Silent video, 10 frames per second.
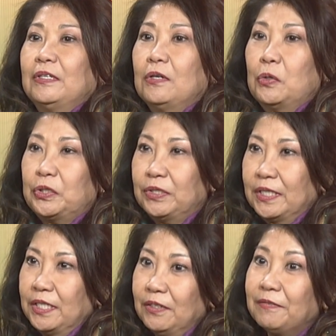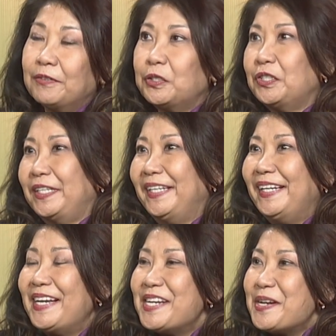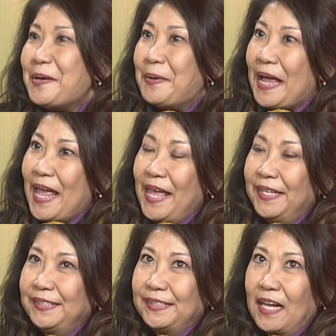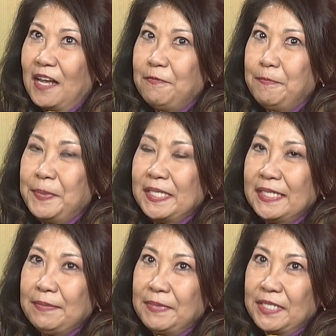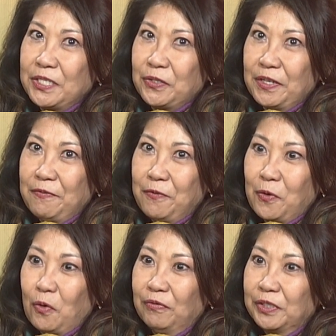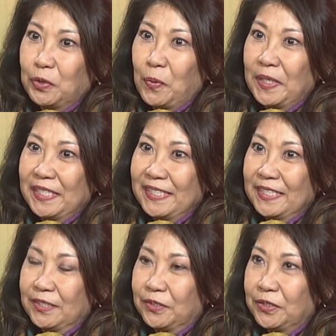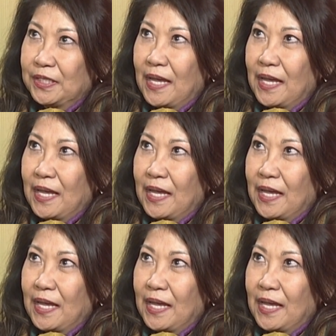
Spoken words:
go to the university. And I've been in Minnesota for over 20 years,